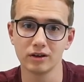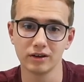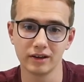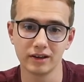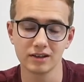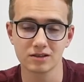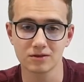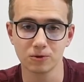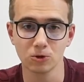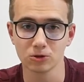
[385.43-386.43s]
in its
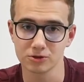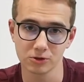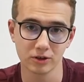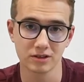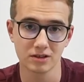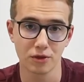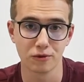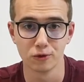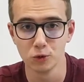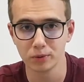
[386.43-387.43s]
full, so it's a
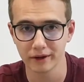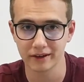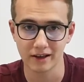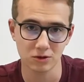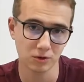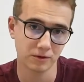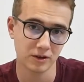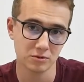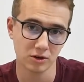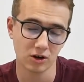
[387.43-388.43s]
through play, that's what
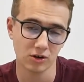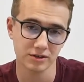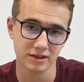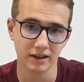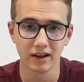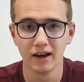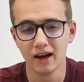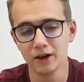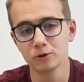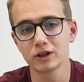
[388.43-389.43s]
Facebook calls it.
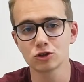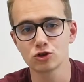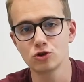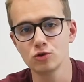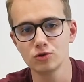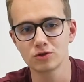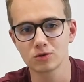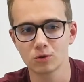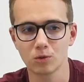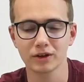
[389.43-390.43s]
And you can choose
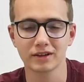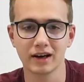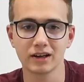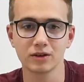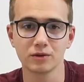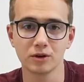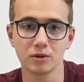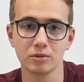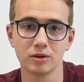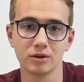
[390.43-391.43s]
what kind
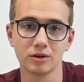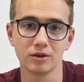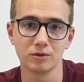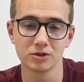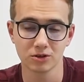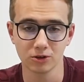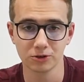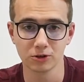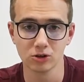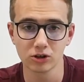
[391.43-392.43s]
of result
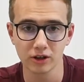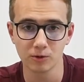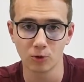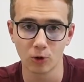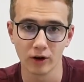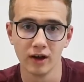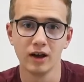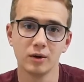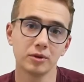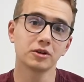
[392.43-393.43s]
you're looking for,
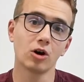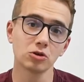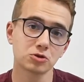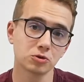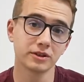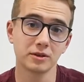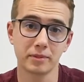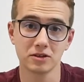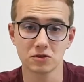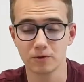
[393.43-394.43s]
but also it
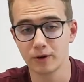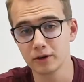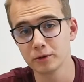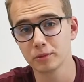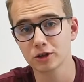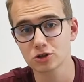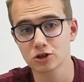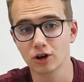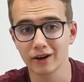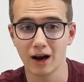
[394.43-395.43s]
depends very much
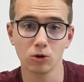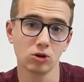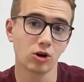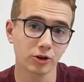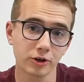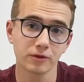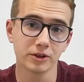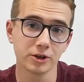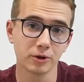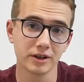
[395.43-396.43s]
on how long your
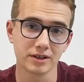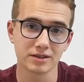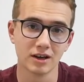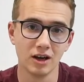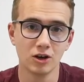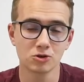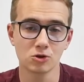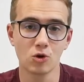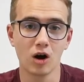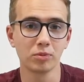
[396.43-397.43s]
video is.
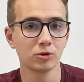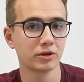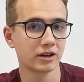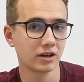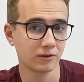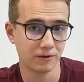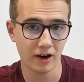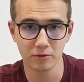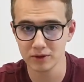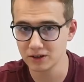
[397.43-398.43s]
So uploading a
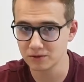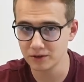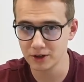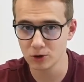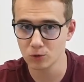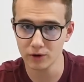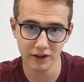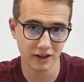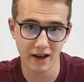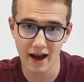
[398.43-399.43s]
5-minute video,
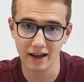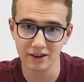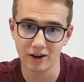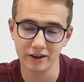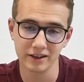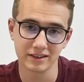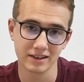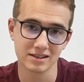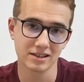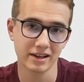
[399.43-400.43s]
running an ad on it,
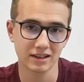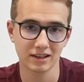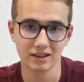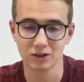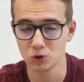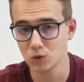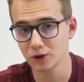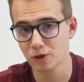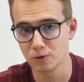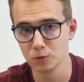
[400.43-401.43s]
and selecting that you
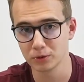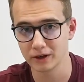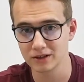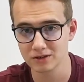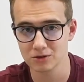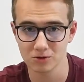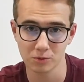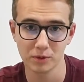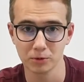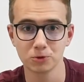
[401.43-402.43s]
want through plays, so
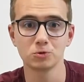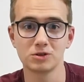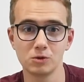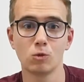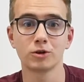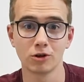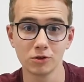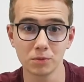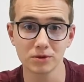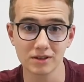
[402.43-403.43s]
people to see
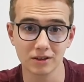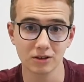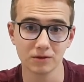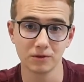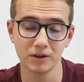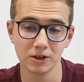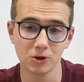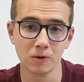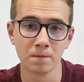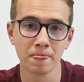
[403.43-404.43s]
100% of the
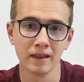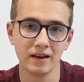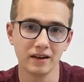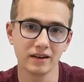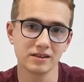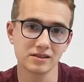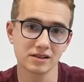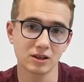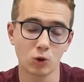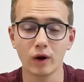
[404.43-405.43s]
video, is
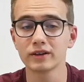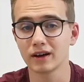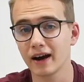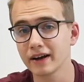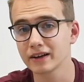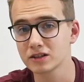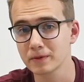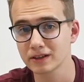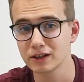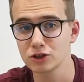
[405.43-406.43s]
quite a high
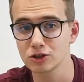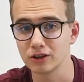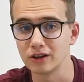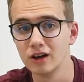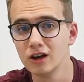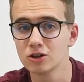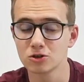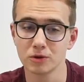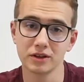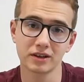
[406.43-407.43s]
expectation.
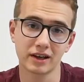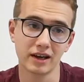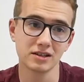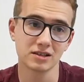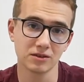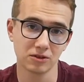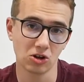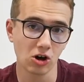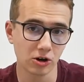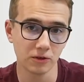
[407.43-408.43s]
So in the case of
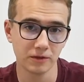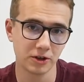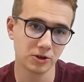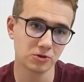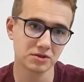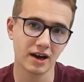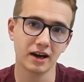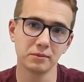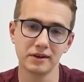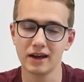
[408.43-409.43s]
longer videos,
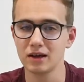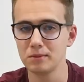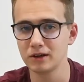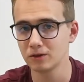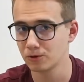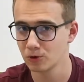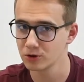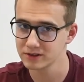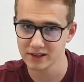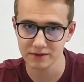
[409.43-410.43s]
I'd be aiming for
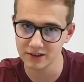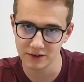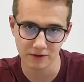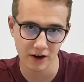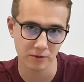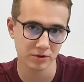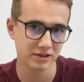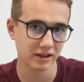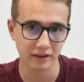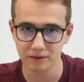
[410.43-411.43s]

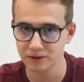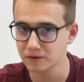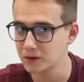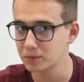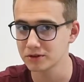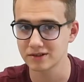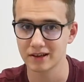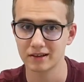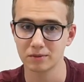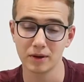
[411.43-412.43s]
75%,
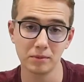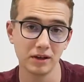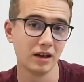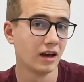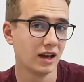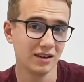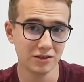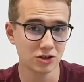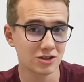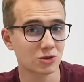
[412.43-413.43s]
50%, maybe
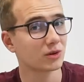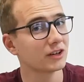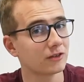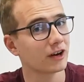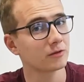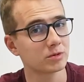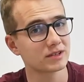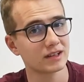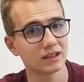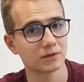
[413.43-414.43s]
even just
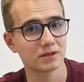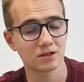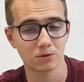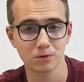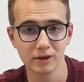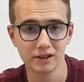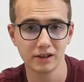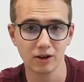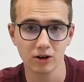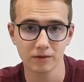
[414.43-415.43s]
25% if it's a really
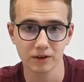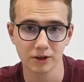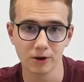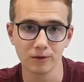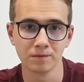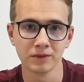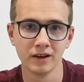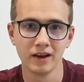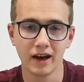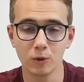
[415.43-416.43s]
long video.
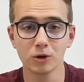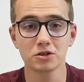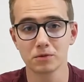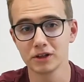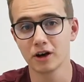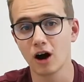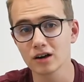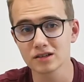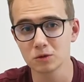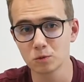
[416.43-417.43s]
And what's really
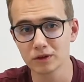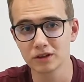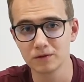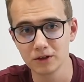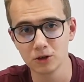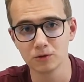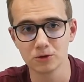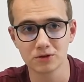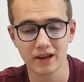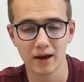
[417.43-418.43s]
awesome with the video
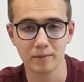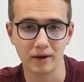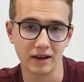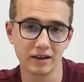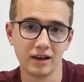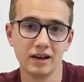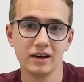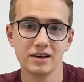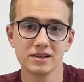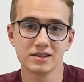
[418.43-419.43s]
views campaign
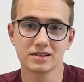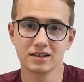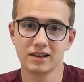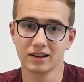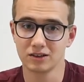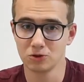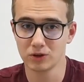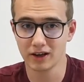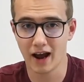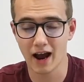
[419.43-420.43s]
is that you
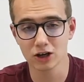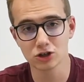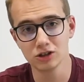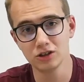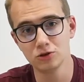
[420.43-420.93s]
can actually